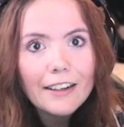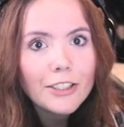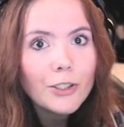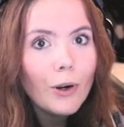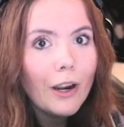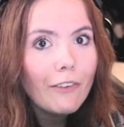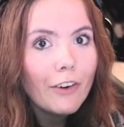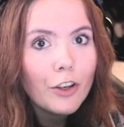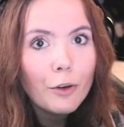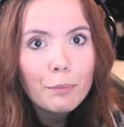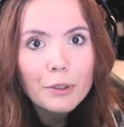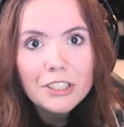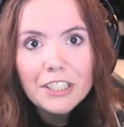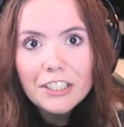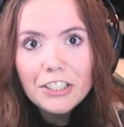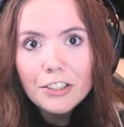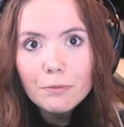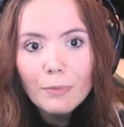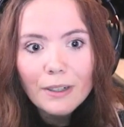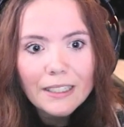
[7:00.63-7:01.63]
I want to
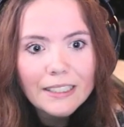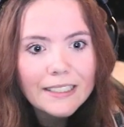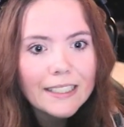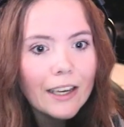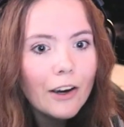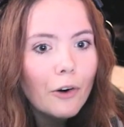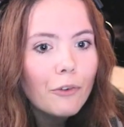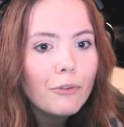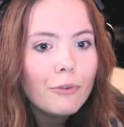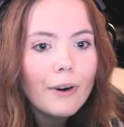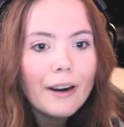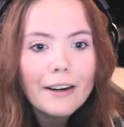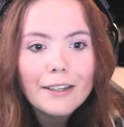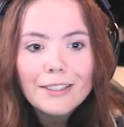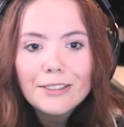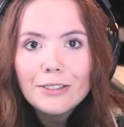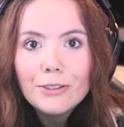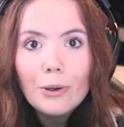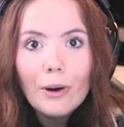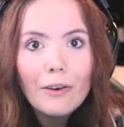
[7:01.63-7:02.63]
position myself? Where
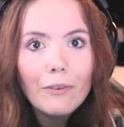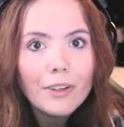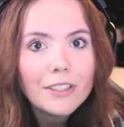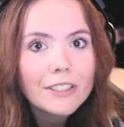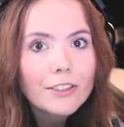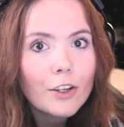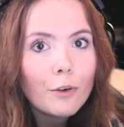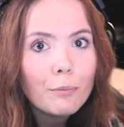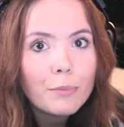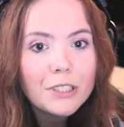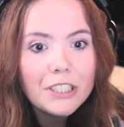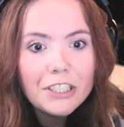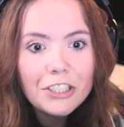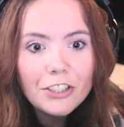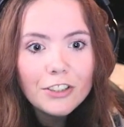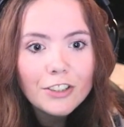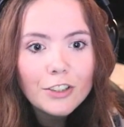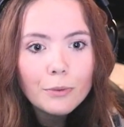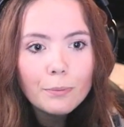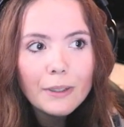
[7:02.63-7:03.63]
do I want the
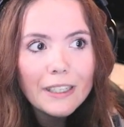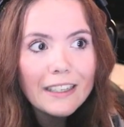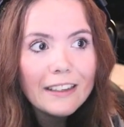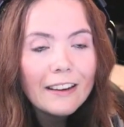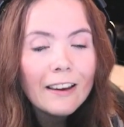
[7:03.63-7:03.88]
composition to be?